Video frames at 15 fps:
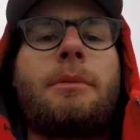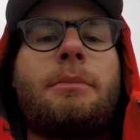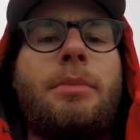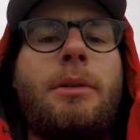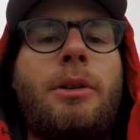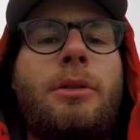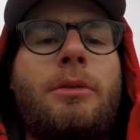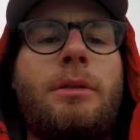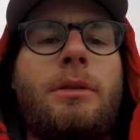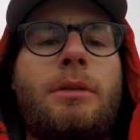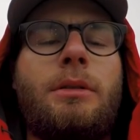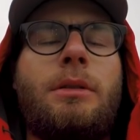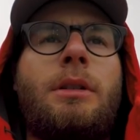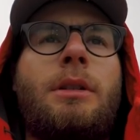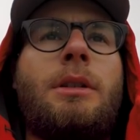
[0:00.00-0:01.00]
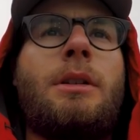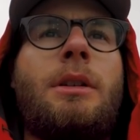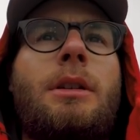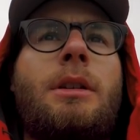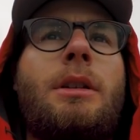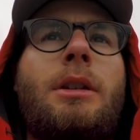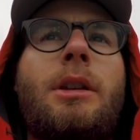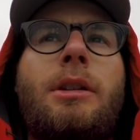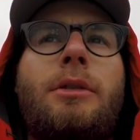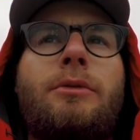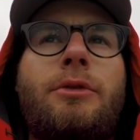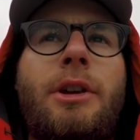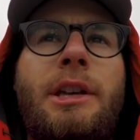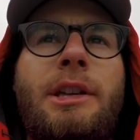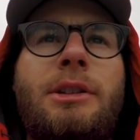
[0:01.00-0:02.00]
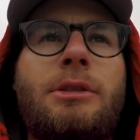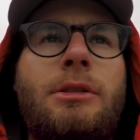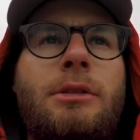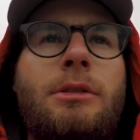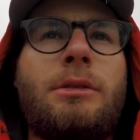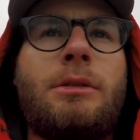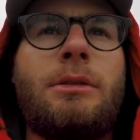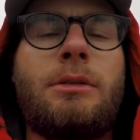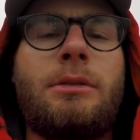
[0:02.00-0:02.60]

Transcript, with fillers: our boat in Wrangell,